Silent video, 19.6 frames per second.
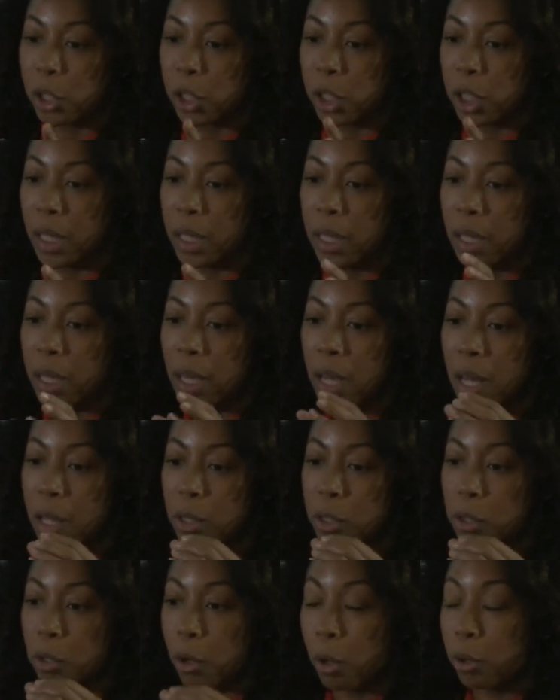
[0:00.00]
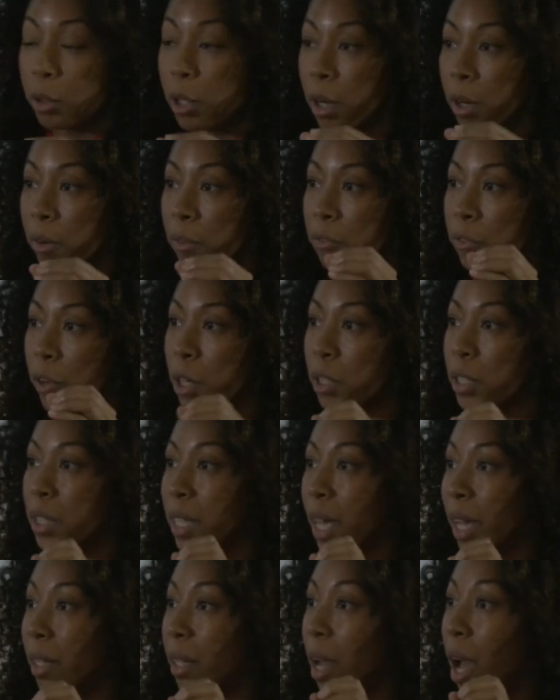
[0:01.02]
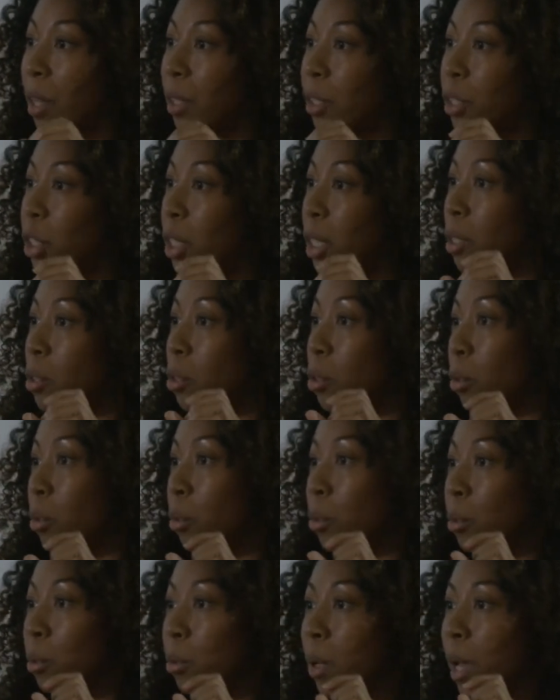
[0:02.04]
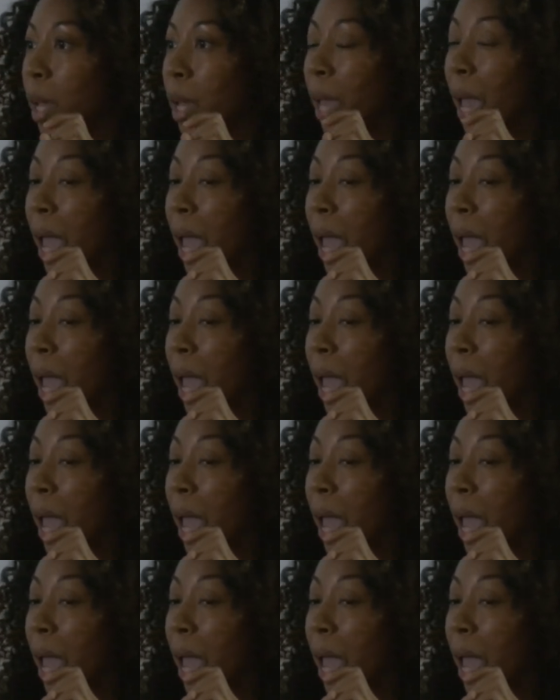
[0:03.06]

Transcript: She sold her first technology to